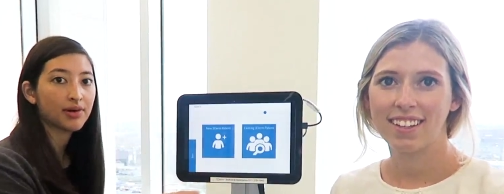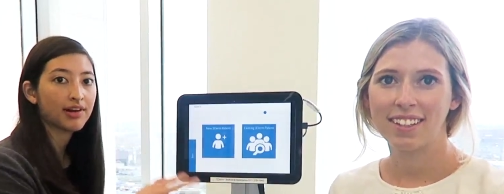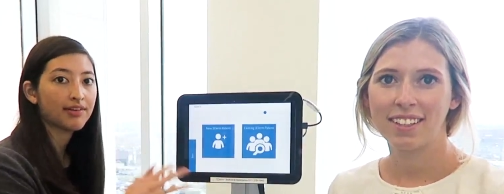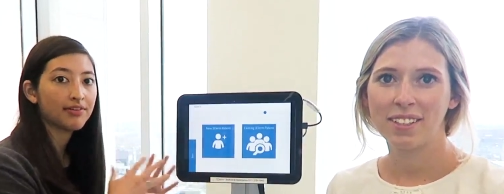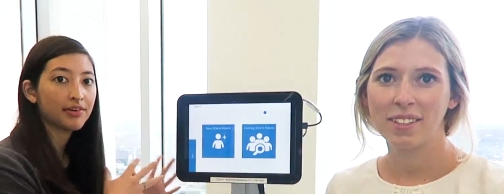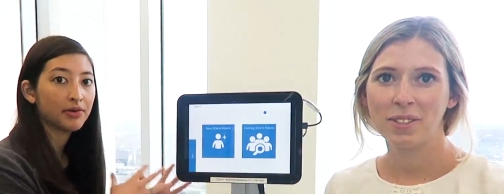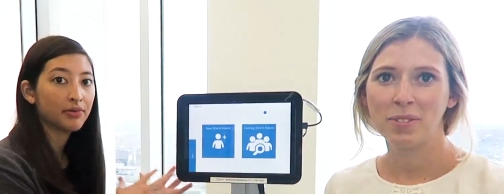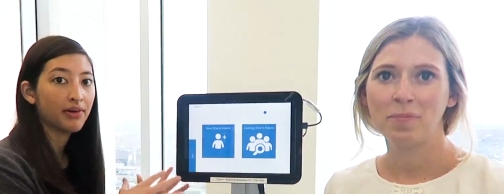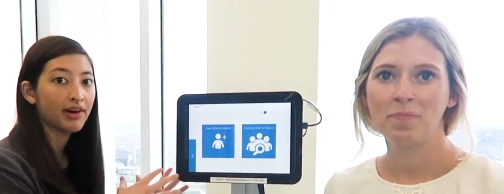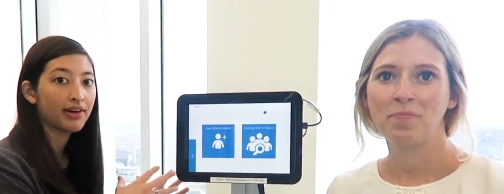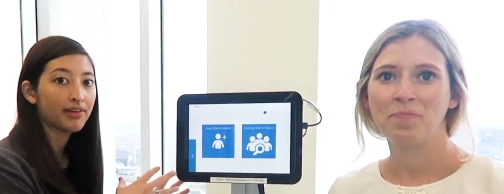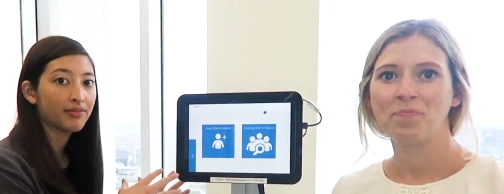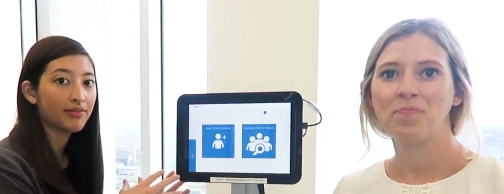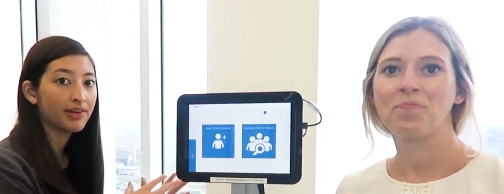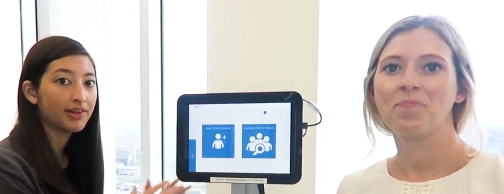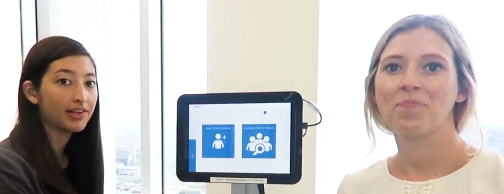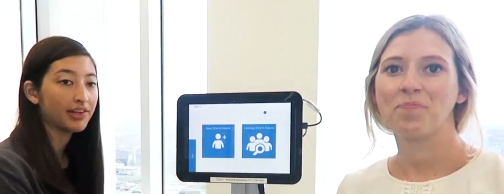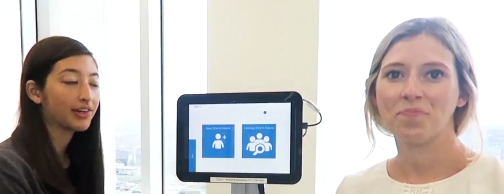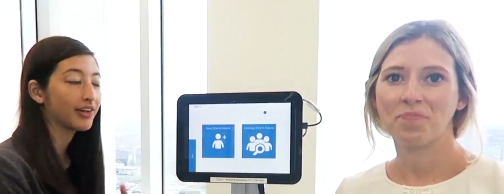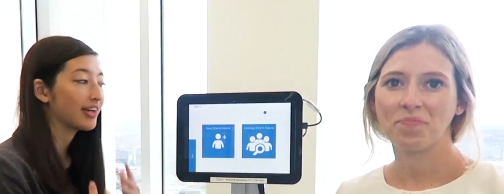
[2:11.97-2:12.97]
Speaker 1: whatever you want
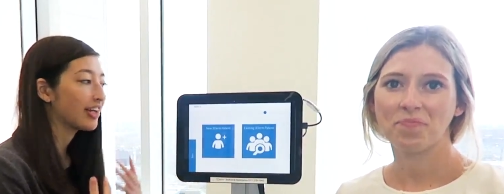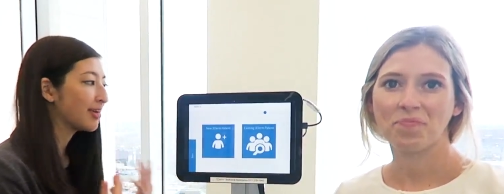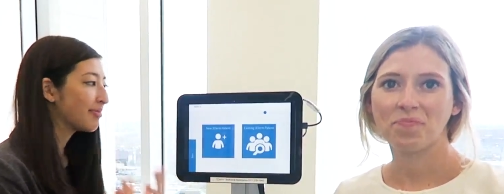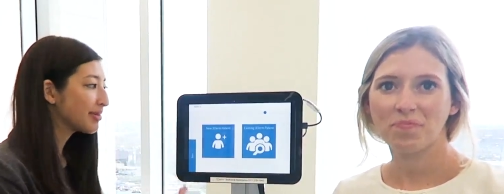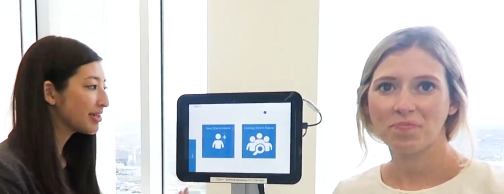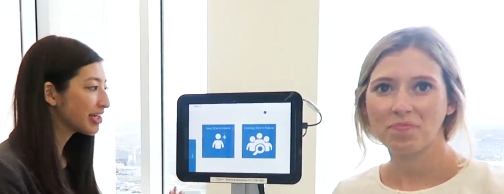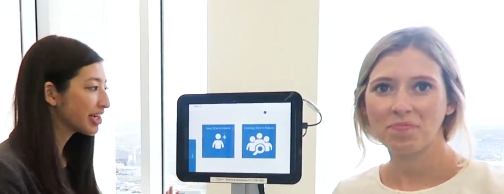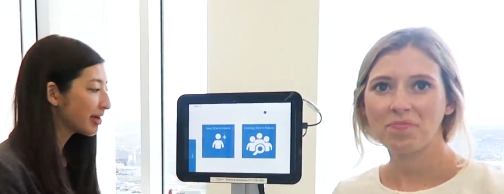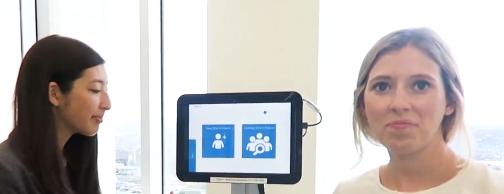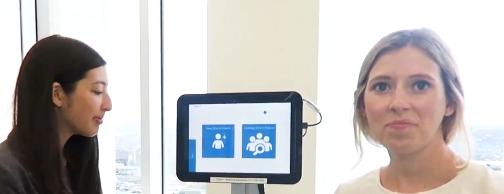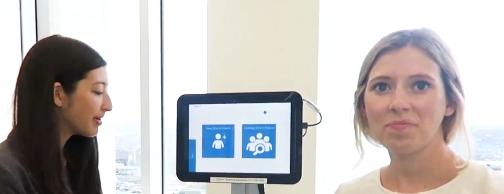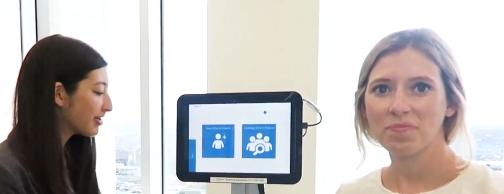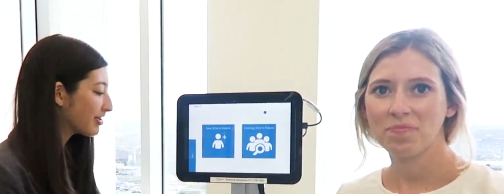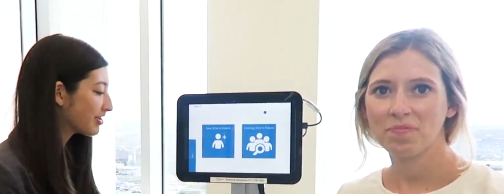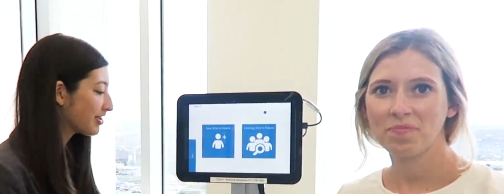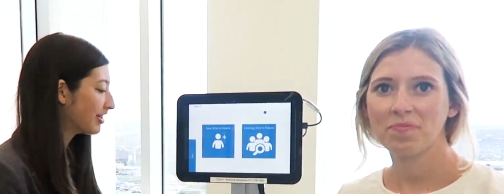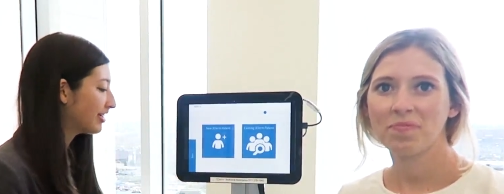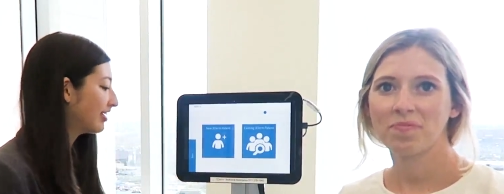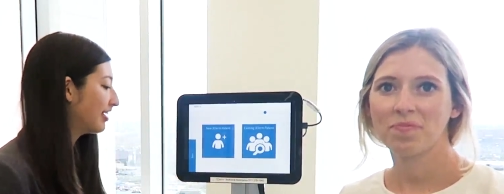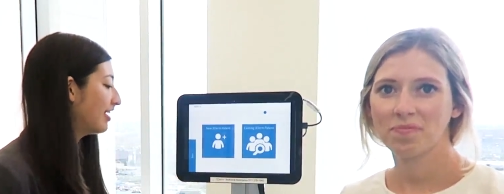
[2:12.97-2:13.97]
when you're imaging a
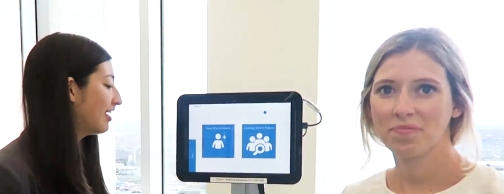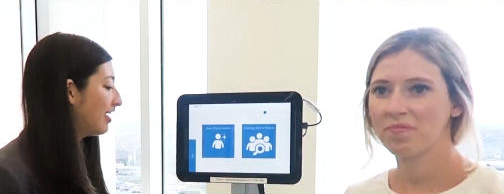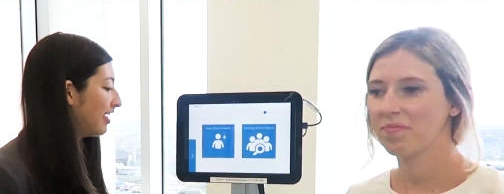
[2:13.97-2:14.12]
patient.